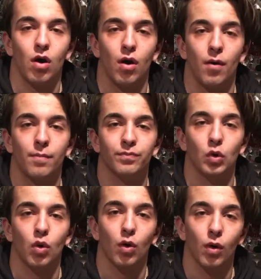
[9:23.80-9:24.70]

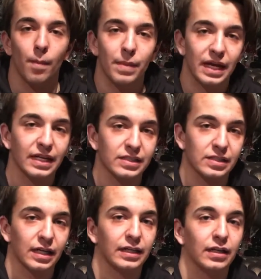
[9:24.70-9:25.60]
or main and
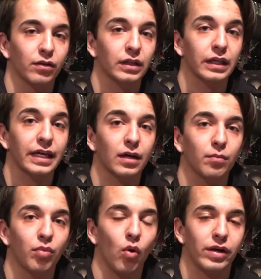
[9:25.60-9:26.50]
secondary lake
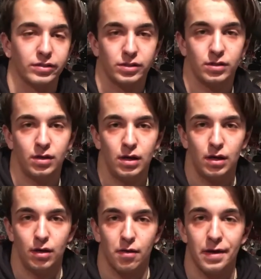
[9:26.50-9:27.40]
points.
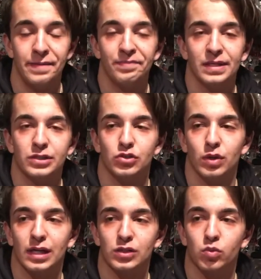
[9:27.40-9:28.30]
All right,
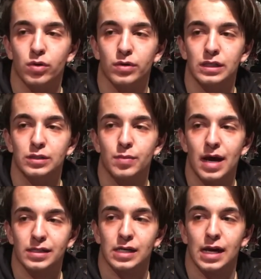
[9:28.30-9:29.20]
so that's where these
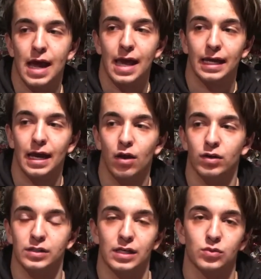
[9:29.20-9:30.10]
bass kind of hang out
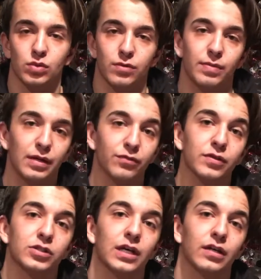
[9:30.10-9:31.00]
because that's where the
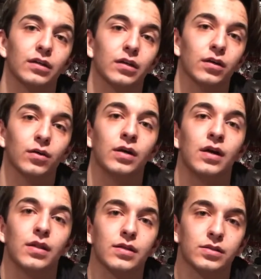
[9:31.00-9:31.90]
baitfish tend to go
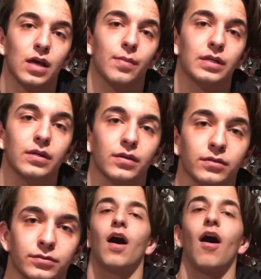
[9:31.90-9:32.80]
this time of year.
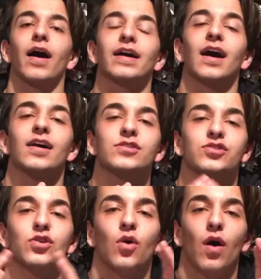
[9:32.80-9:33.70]
All right, guys,
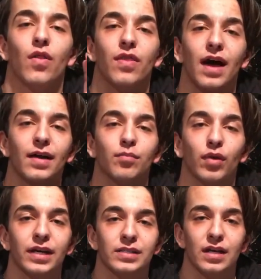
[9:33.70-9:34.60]
so that
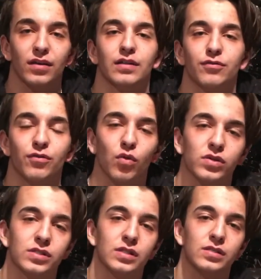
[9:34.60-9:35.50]
breaks down the four
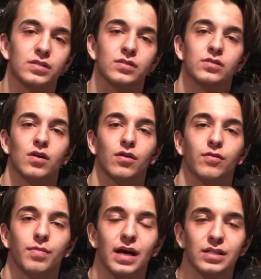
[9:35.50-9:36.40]
seasons
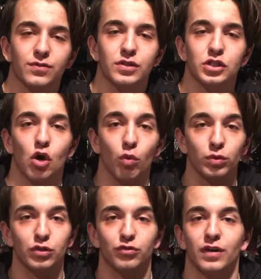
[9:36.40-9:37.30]
of bass fishing.
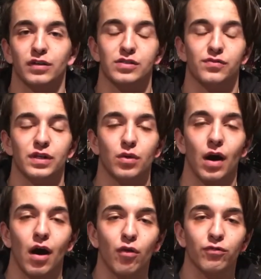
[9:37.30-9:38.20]
Hopefully you found this video
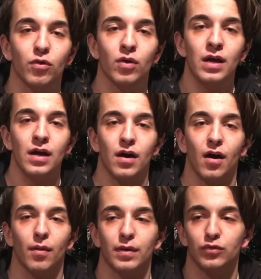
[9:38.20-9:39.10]
helpful.
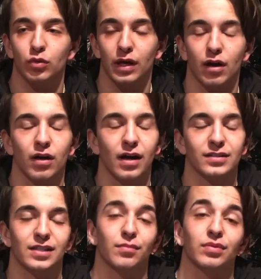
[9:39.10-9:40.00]
If you like our
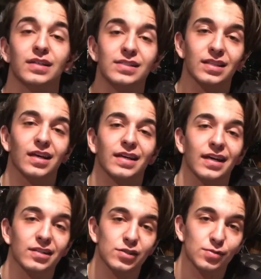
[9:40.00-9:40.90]
content, please like
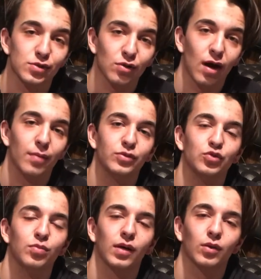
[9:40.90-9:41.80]
and subscribe
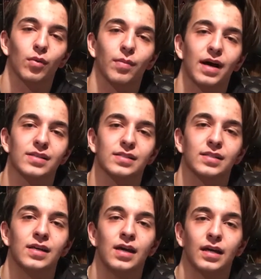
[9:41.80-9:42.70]
to Bullowa
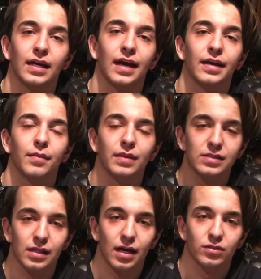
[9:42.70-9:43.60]
Bassin. Again, it
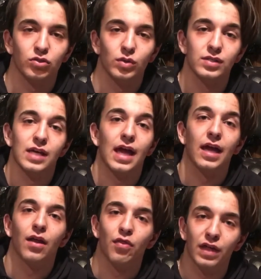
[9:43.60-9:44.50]
means a lot to us,
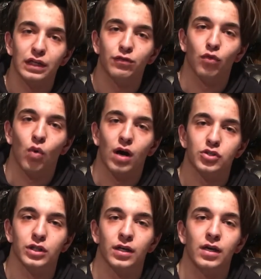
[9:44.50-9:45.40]
and thank you for
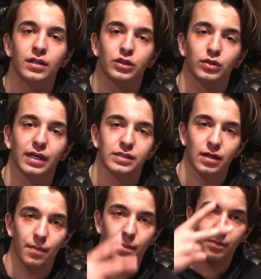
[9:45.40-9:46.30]
watching. Till next
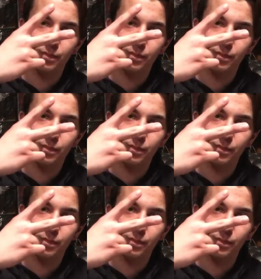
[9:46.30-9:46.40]
time.